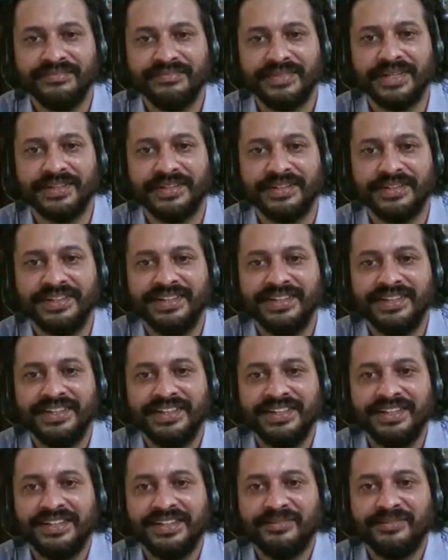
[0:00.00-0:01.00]
Yeah.
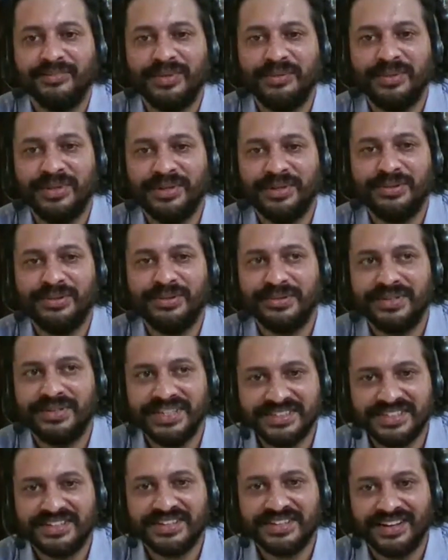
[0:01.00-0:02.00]
Maybe due to
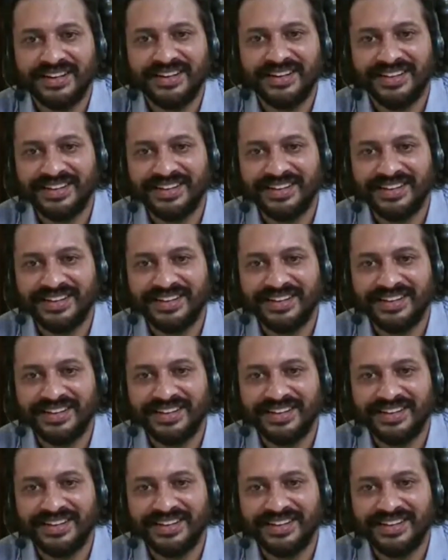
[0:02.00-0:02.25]
digital